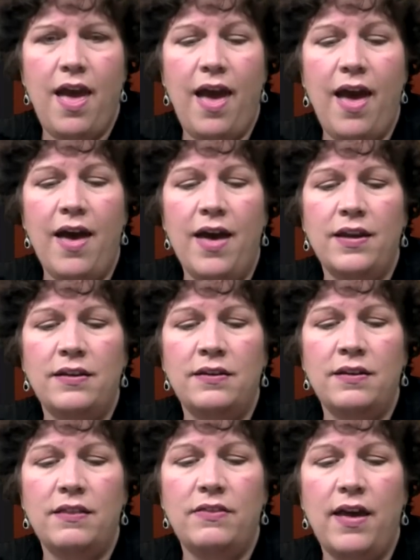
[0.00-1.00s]

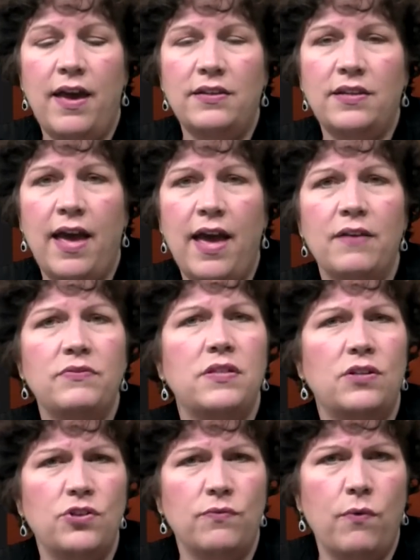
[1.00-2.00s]
and that to have
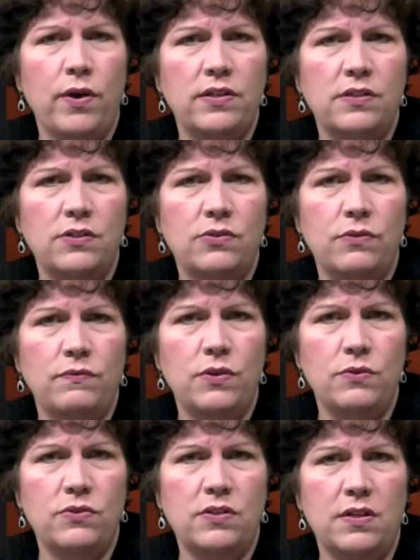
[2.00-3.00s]
such a voice and to have
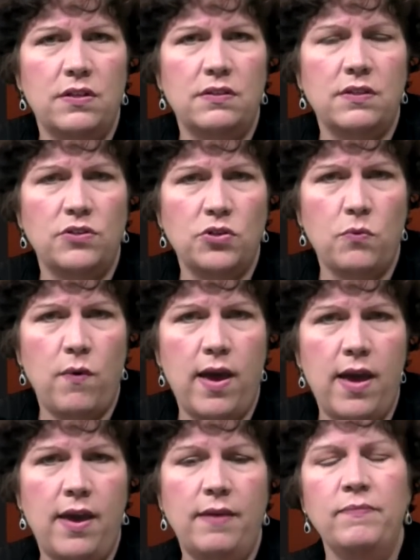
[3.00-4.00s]
used it in such a
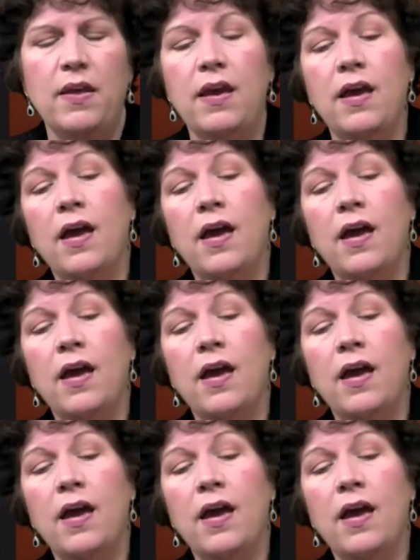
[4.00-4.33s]
way